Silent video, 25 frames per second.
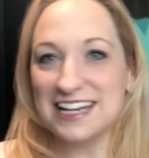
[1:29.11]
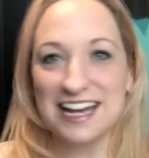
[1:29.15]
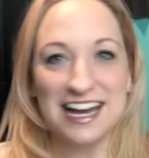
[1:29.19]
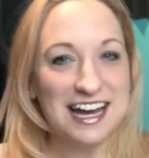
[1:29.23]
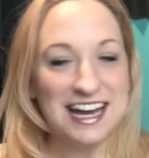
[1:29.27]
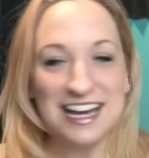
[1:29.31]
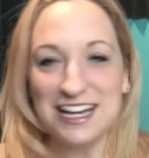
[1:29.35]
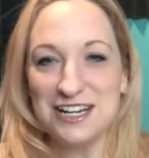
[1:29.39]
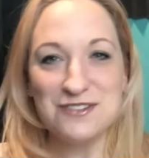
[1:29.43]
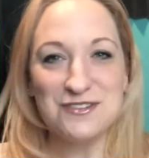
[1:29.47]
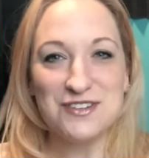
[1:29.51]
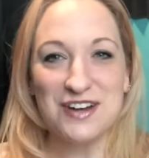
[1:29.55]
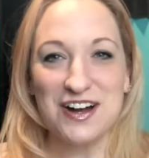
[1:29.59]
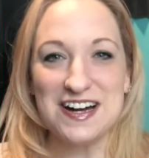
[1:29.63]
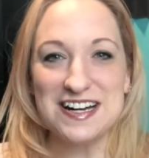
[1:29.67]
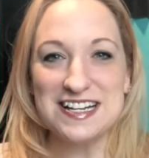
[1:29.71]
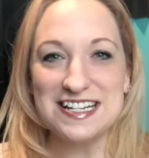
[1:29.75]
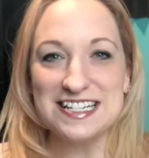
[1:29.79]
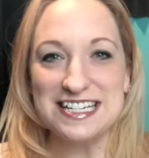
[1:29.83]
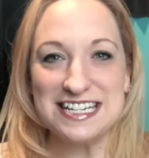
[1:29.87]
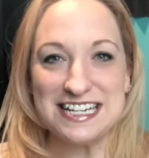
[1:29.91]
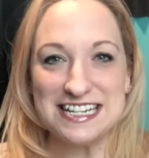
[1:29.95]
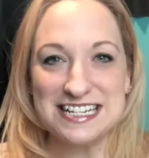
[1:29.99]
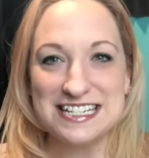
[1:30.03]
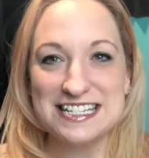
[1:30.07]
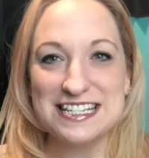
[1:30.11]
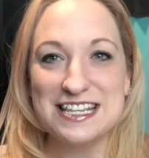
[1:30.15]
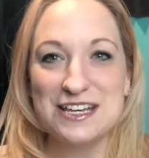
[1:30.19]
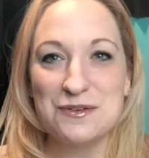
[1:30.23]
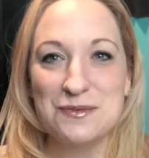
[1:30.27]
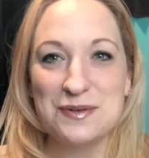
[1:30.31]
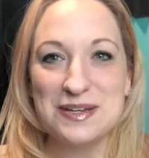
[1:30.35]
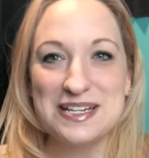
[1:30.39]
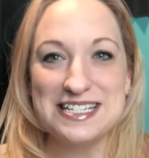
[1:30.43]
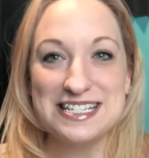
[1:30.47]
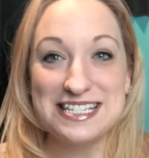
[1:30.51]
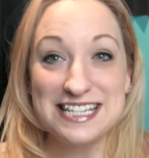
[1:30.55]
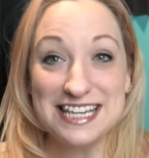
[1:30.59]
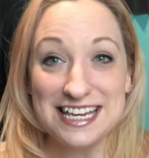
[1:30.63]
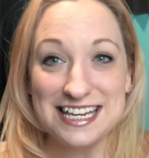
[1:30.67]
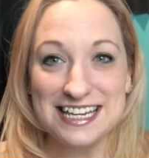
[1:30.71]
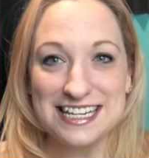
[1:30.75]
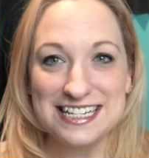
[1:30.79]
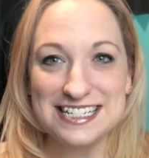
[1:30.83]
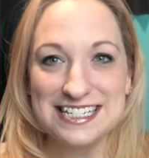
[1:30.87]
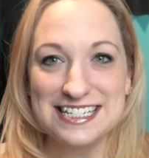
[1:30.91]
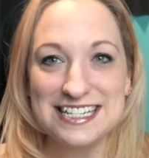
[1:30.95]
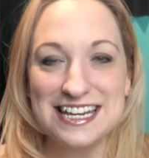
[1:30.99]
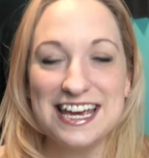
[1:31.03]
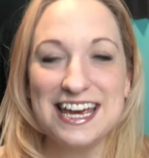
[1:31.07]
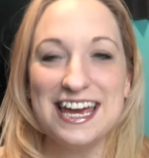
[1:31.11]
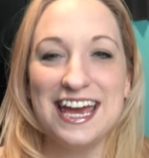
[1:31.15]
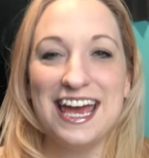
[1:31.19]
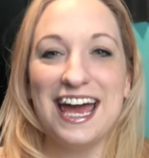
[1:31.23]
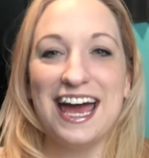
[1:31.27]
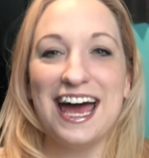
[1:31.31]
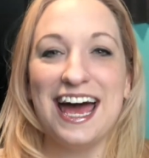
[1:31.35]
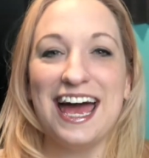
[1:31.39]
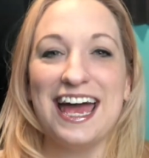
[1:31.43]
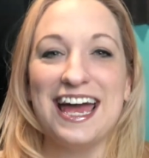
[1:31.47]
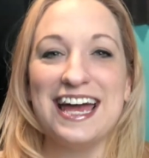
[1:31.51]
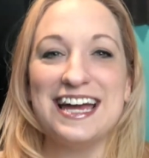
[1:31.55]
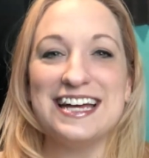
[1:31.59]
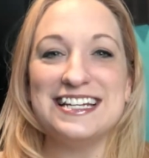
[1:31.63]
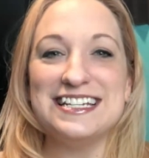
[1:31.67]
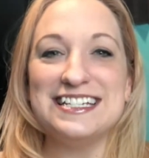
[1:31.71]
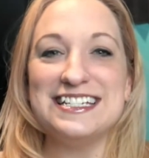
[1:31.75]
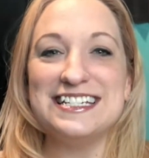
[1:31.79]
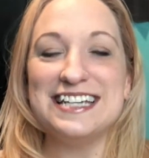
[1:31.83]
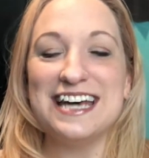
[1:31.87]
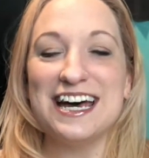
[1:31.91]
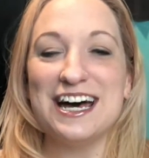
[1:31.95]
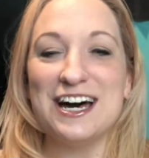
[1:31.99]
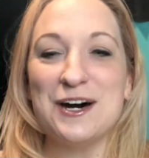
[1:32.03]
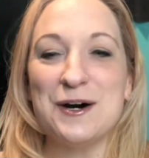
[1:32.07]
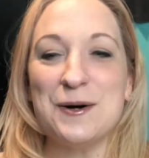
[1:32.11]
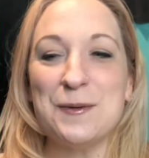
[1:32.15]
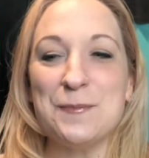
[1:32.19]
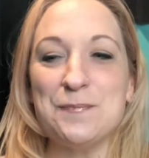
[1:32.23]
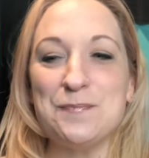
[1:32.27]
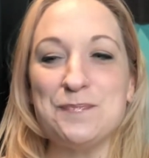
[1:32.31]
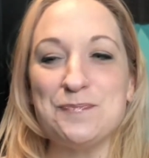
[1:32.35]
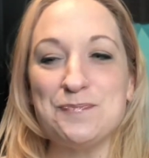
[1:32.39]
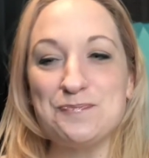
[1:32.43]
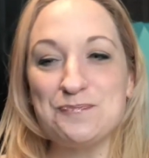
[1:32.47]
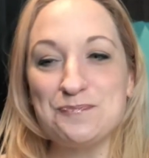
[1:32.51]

kind of content that we did and um,